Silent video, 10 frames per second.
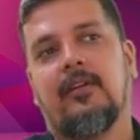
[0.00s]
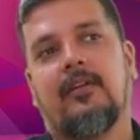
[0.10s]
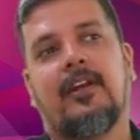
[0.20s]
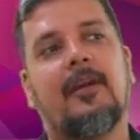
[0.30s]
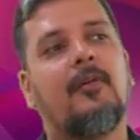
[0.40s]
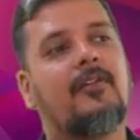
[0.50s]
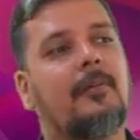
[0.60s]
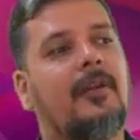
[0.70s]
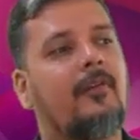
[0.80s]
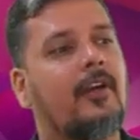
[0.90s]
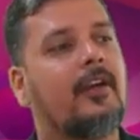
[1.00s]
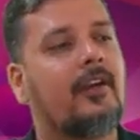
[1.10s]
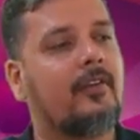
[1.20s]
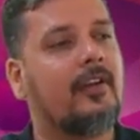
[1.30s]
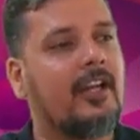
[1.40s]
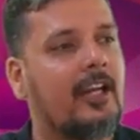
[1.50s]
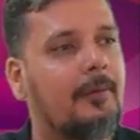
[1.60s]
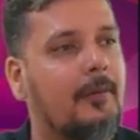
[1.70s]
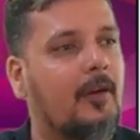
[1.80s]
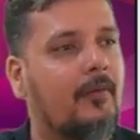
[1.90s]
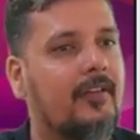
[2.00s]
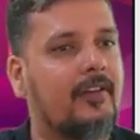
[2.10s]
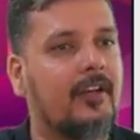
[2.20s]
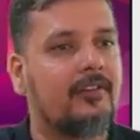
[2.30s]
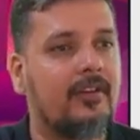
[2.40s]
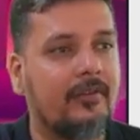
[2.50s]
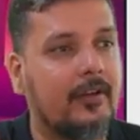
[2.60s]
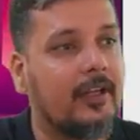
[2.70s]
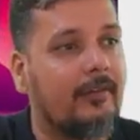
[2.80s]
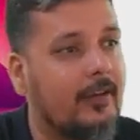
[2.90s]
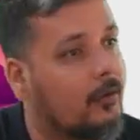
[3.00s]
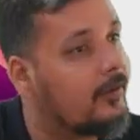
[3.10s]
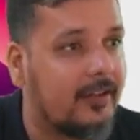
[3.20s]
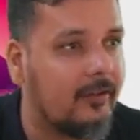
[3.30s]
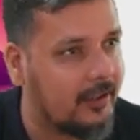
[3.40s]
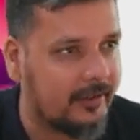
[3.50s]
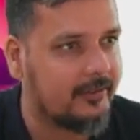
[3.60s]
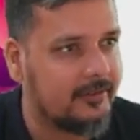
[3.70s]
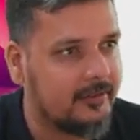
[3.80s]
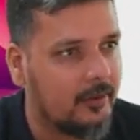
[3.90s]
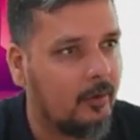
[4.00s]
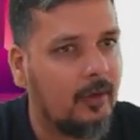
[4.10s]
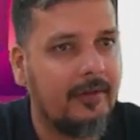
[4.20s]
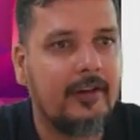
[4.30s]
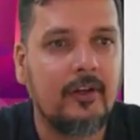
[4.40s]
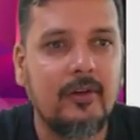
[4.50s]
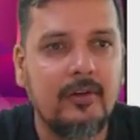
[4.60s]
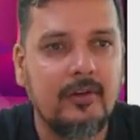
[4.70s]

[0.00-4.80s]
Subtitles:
time of supply for interest on delayed payment of consideration is when you receive it. Only when you,